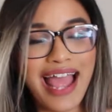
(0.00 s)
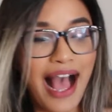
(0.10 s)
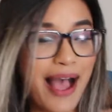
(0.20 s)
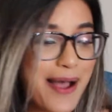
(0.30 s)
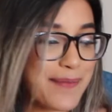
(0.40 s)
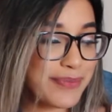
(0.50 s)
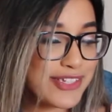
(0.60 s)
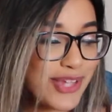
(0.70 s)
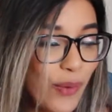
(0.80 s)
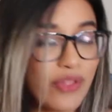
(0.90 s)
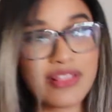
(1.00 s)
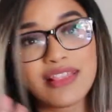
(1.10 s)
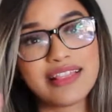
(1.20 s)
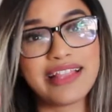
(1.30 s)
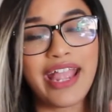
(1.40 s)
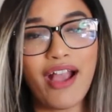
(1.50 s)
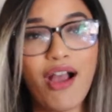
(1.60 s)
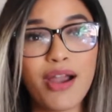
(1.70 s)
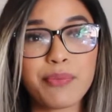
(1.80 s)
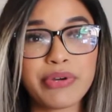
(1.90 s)
So they
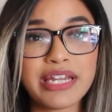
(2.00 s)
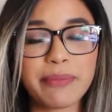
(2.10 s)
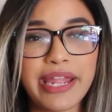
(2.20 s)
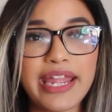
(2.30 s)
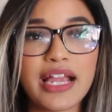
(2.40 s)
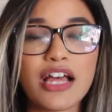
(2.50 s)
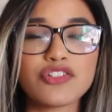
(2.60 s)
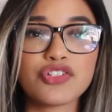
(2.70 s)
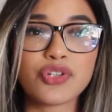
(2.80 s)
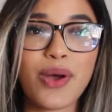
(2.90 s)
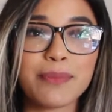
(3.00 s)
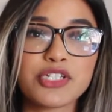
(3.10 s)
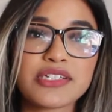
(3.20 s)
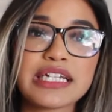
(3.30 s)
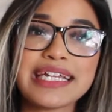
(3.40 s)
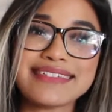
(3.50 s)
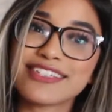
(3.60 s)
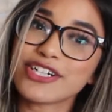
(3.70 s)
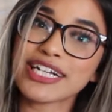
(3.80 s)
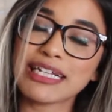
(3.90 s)
are pretty big, so I'm just gonna
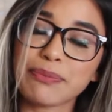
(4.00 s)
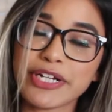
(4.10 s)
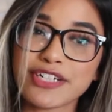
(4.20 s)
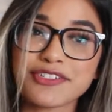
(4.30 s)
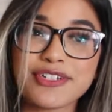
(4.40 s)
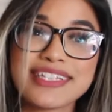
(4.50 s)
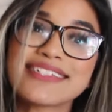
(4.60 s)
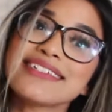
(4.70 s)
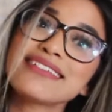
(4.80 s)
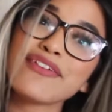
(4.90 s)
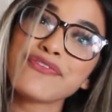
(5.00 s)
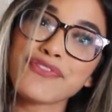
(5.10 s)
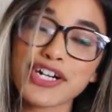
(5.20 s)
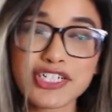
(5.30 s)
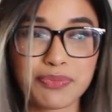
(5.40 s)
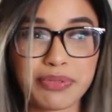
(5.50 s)
insert a clip here. So this is the first